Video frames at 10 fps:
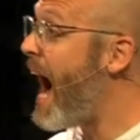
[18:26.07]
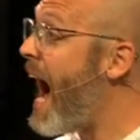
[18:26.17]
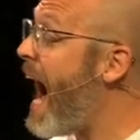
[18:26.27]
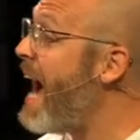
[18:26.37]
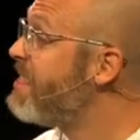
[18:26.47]

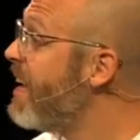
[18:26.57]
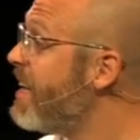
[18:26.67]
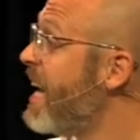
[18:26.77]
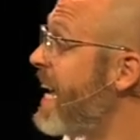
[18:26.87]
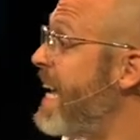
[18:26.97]
I
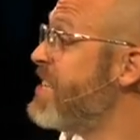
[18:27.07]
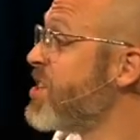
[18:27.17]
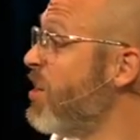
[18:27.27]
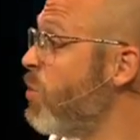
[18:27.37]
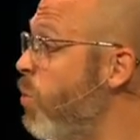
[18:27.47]
think
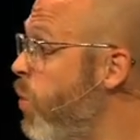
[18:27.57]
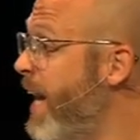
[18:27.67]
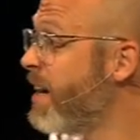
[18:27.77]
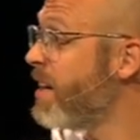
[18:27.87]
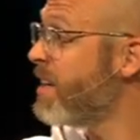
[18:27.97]
he's in a
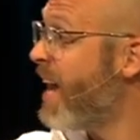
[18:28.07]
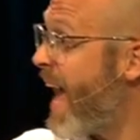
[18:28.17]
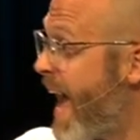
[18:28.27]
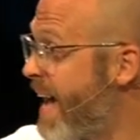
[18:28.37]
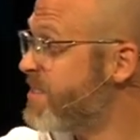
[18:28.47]
weird
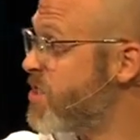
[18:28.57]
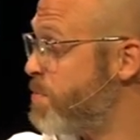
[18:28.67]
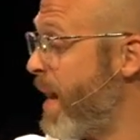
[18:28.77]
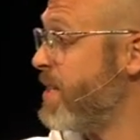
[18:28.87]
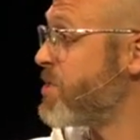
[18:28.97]

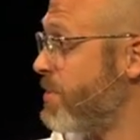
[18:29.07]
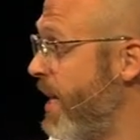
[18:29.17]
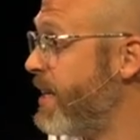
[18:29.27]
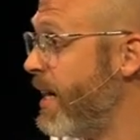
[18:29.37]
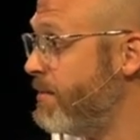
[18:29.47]
headspace
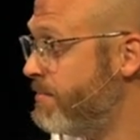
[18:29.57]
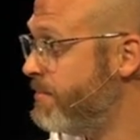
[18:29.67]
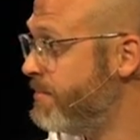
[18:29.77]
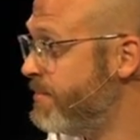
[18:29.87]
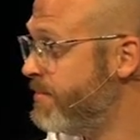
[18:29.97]
right now.
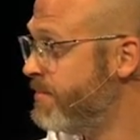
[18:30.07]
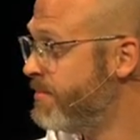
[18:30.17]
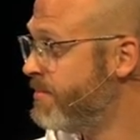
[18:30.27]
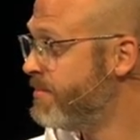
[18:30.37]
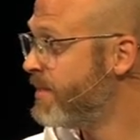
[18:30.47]

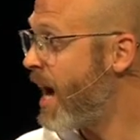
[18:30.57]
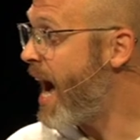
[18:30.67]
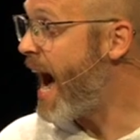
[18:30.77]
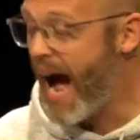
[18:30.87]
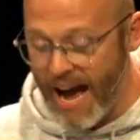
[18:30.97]

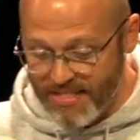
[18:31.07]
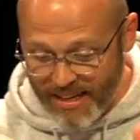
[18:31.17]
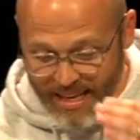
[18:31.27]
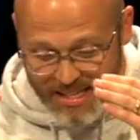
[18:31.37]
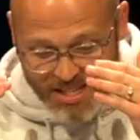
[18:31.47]
I think